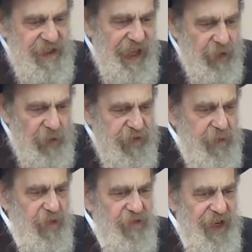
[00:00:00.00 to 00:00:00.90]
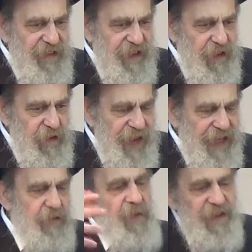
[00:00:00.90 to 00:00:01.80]
I don't seem to find
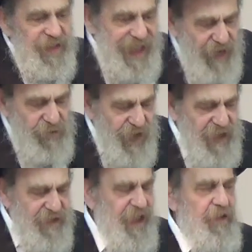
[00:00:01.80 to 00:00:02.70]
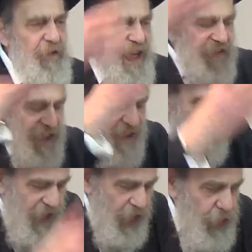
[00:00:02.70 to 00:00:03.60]
satisfaction, because you can't find satisfaction
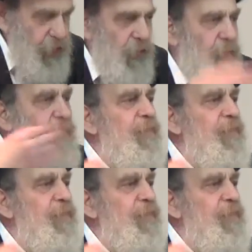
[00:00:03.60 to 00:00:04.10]
until you